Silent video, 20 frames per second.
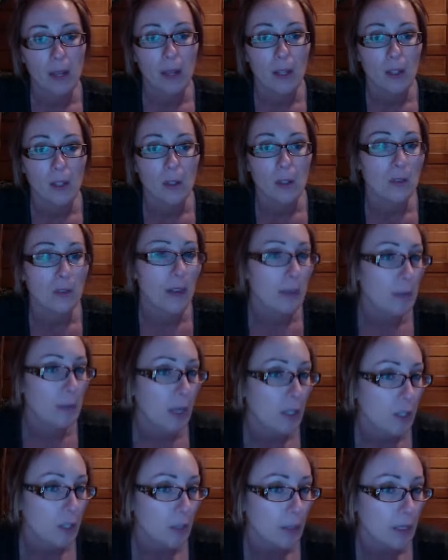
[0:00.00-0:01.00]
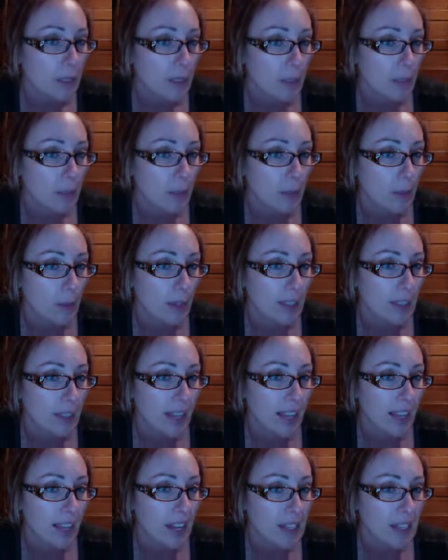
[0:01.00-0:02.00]
So if I'm not doing something one
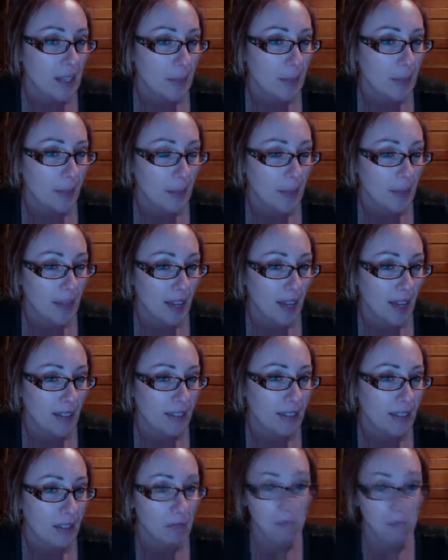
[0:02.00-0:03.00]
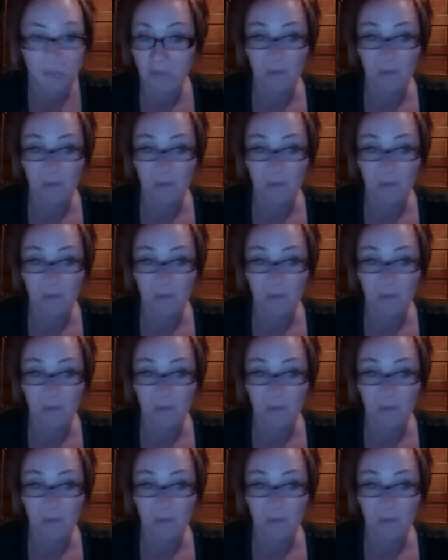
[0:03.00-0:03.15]
day, I double up the next.